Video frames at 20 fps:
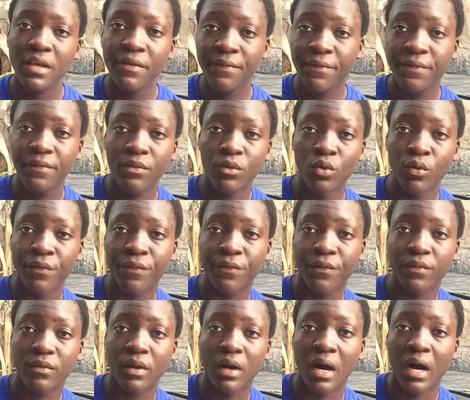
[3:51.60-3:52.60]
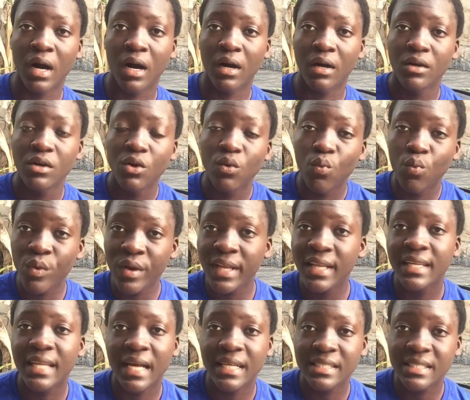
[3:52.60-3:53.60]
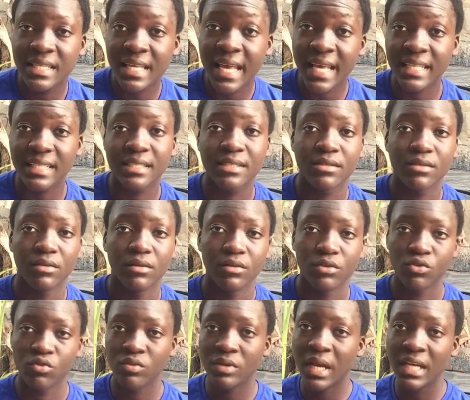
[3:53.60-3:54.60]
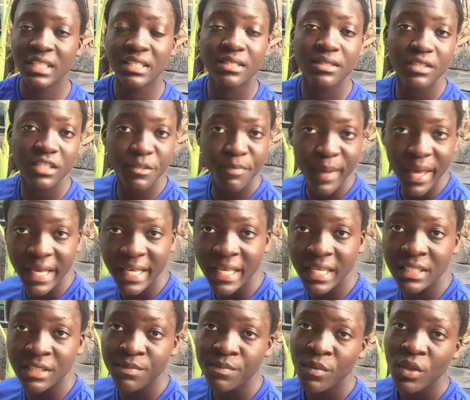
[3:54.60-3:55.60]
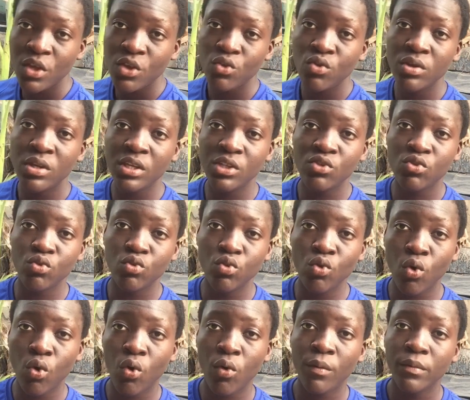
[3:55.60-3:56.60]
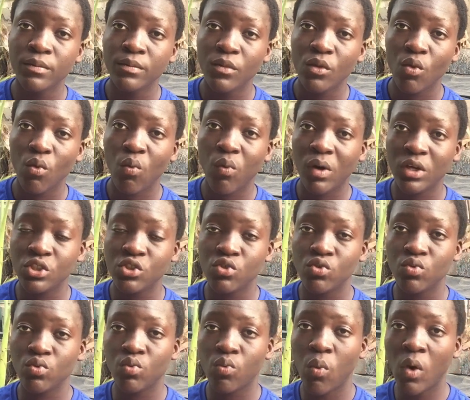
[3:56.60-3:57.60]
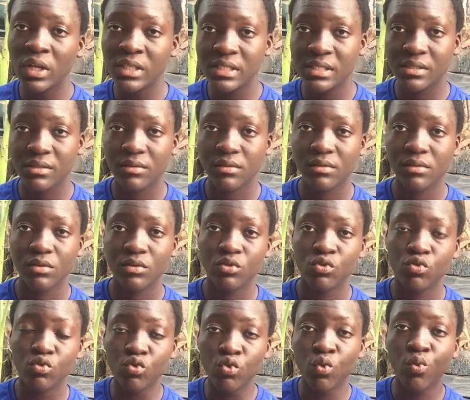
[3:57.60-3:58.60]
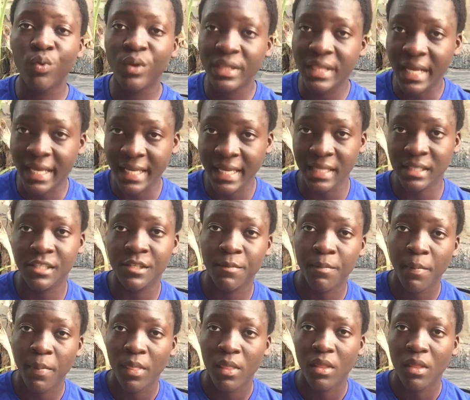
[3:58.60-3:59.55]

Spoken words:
if you bring that kids to that spare cage, you need to know what you want to do with the kids.